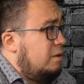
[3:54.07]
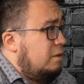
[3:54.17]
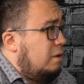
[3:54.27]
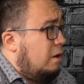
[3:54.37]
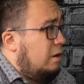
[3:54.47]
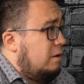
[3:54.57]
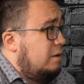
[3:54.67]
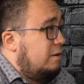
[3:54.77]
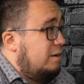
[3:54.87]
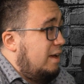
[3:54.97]

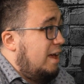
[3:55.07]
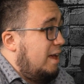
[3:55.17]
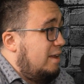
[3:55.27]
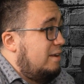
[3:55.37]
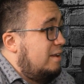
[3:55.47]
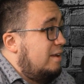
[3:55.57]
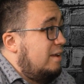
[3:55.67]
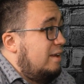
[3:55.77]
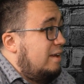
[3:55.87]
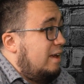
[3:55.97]
log n,
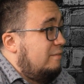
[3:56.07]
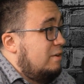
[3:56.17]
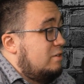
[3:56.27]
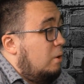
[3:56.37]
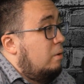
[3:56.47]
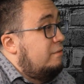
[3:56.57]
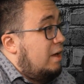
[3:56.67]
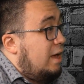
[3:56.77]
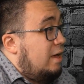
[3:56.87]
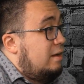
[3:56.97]
if it's O of
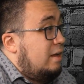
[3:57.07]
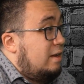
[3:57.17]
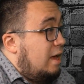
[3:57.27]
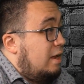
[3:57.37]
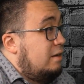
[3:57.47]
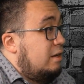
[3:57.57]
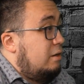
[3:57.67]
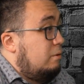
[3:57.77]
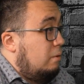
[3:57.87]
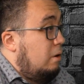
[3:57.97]
n and n
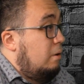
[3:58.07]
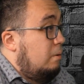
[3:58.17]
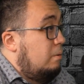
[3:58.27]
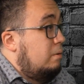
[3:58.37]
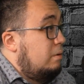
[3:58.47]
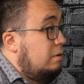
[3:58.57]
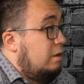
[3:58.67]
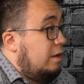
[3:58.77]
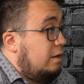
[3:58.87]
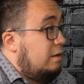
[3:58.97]
can grow,
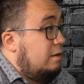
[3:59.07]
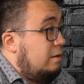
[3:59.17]
like